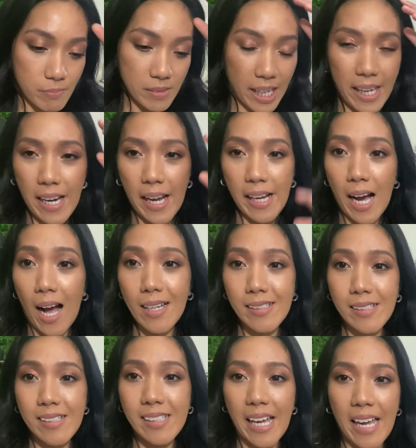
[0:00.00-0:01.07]
and I can't
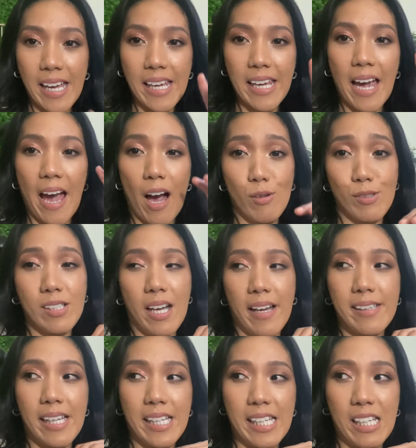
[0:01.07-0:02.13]
stay
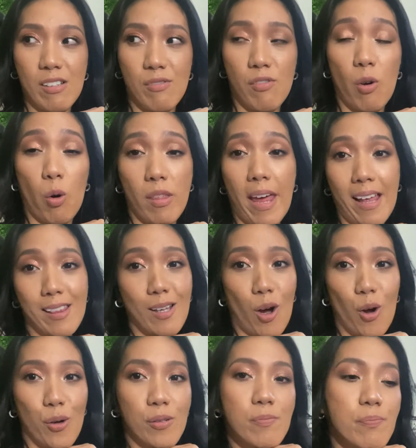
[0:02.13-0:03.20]
outside the heat for that long.